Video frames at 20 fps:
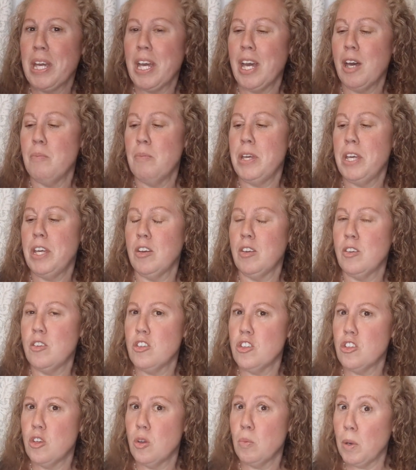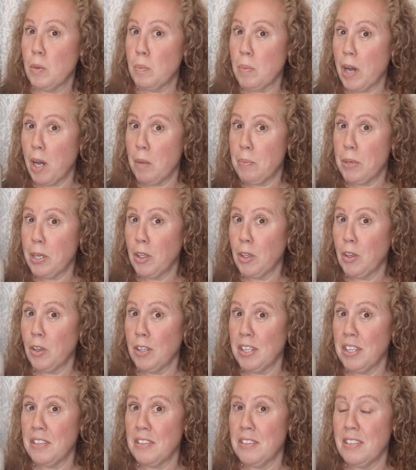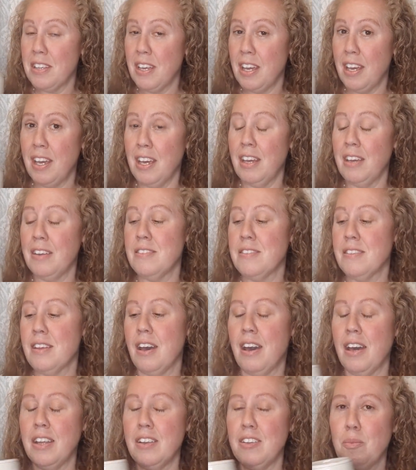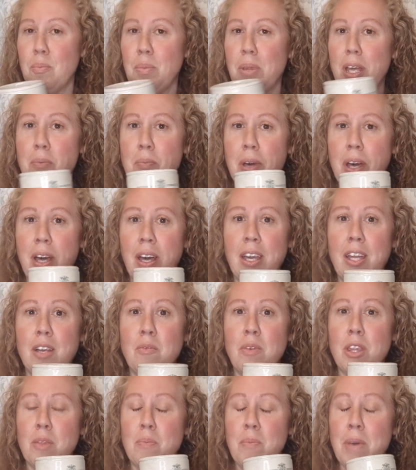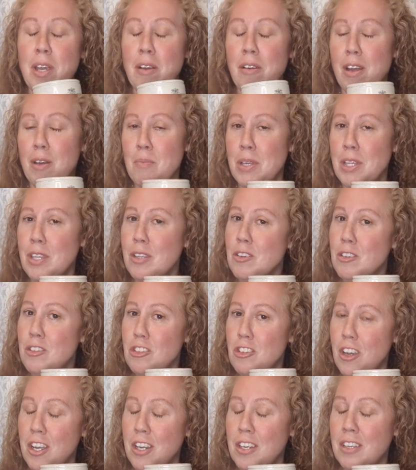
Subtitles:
becoming super popular these days. I display mine with my grandmother's